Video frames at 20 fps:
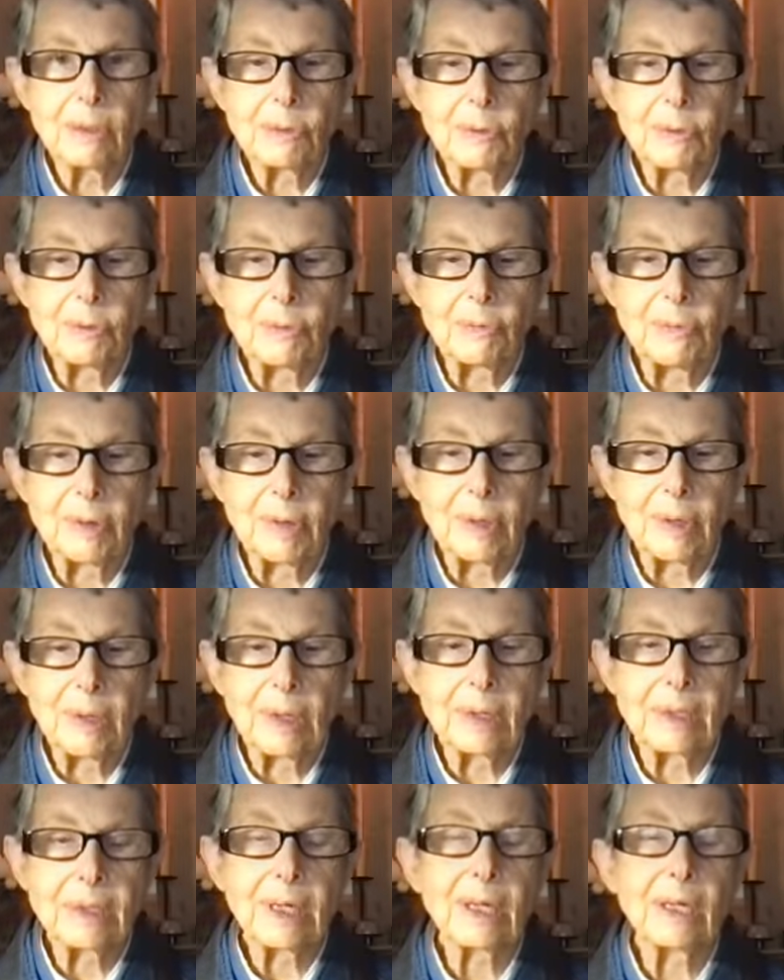sort of an
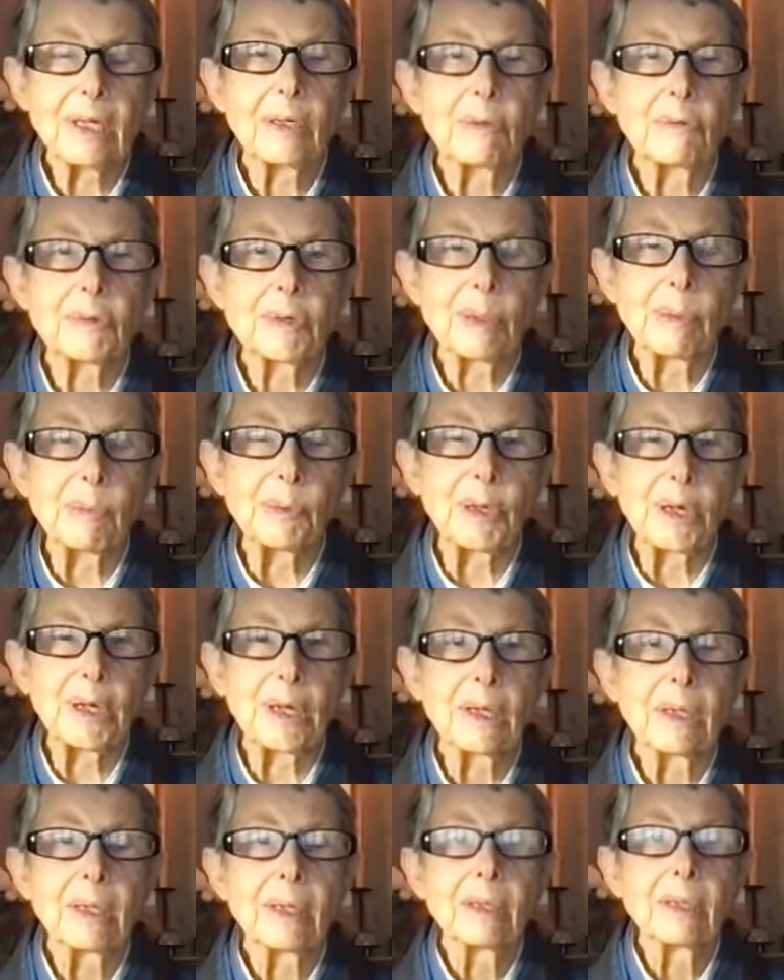executive
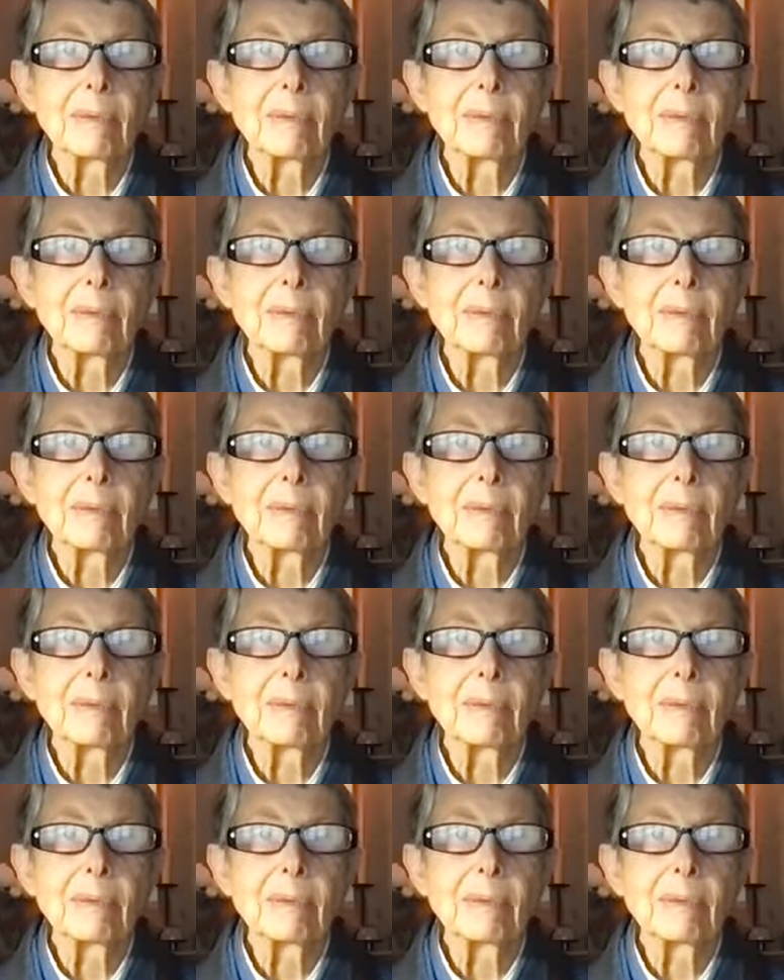summary